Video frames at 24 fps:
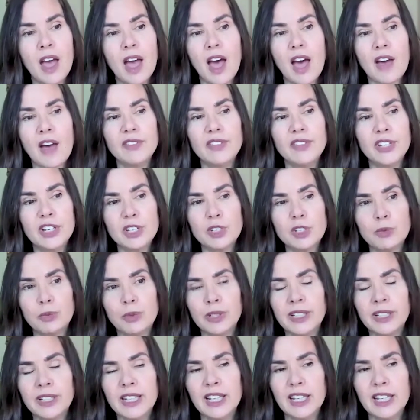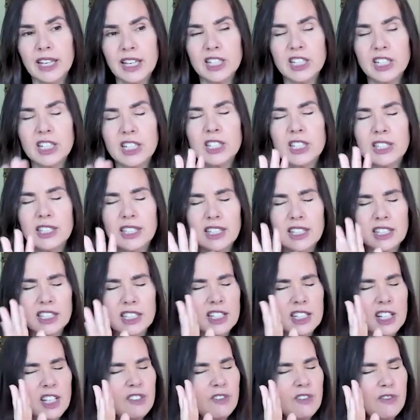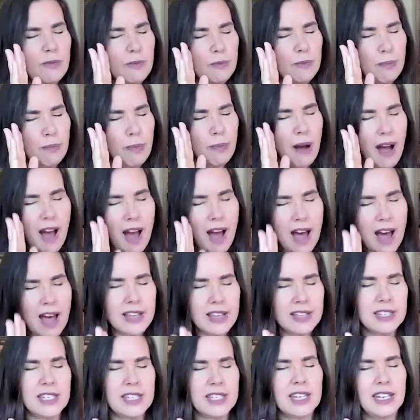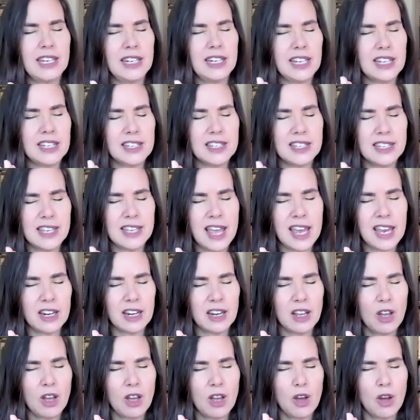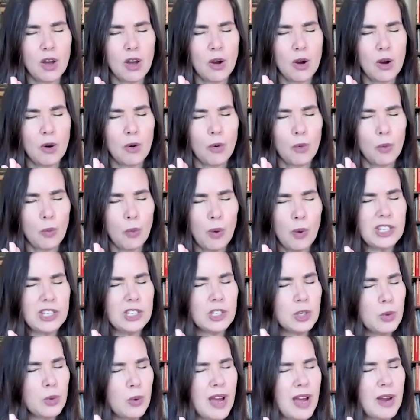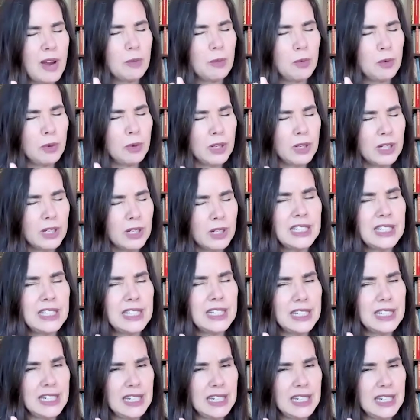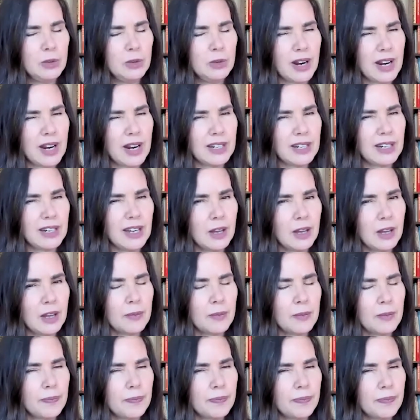of just really, it's just pausing and saying, what do I really need right now?